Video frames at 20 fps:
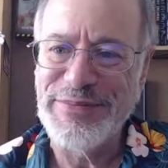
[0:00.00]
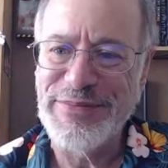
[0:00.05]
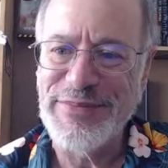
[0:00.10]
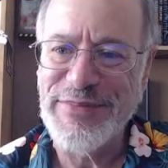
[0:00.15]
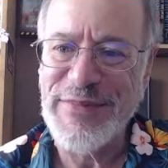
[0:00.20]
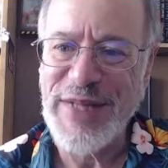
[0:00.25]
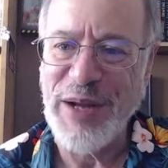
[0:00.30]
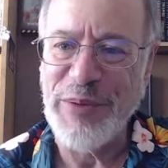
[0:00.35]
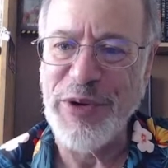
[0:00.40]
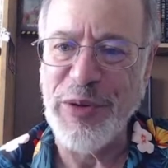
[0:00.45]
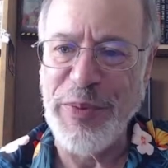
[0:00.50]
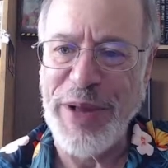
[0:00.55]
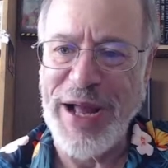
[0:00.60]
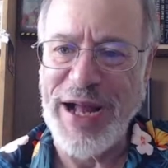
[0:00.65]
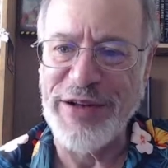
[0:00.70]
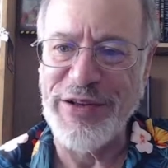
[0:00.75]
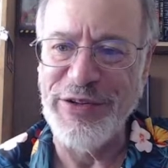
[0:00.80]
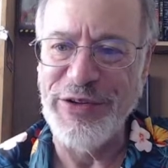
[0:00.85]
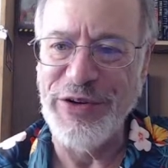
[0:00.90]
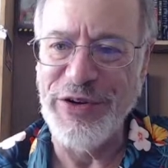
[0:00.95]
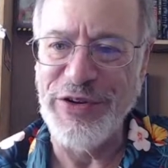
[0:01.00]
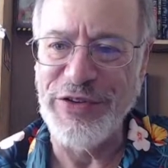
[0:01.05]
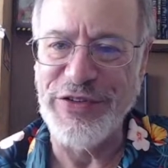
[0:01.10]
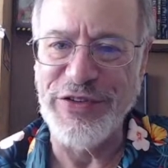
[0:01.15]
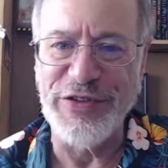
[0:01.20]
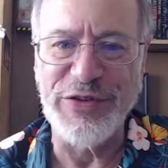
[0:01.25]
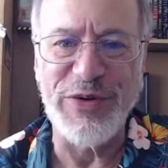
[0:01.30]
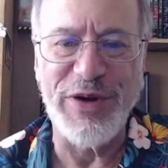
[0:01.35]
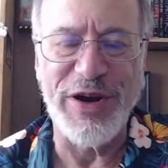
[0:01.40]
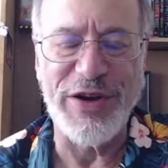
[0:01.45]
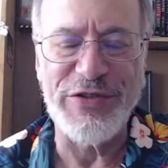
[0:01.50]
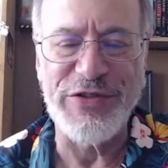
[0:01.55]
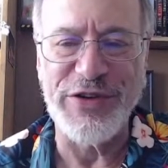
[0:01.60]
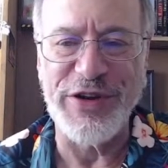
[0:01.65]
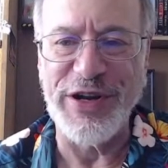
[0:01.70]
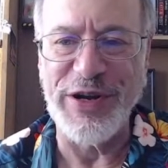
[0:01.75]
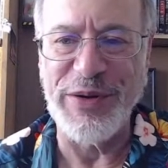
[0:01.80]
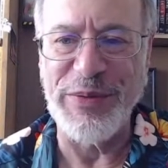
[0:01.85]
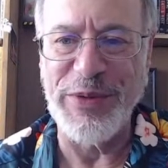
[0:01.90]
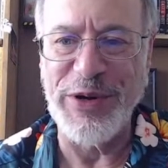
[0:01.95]
I'll go back to Lucas's question
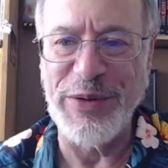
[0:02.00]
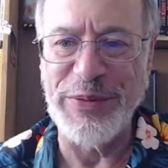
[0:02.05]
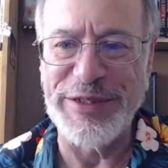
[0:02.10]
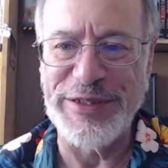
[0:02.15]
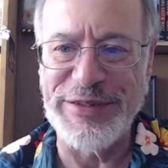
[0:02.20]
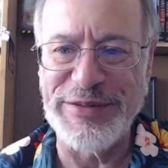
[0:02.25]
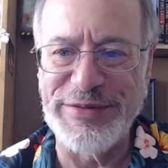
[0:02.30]
in a moment.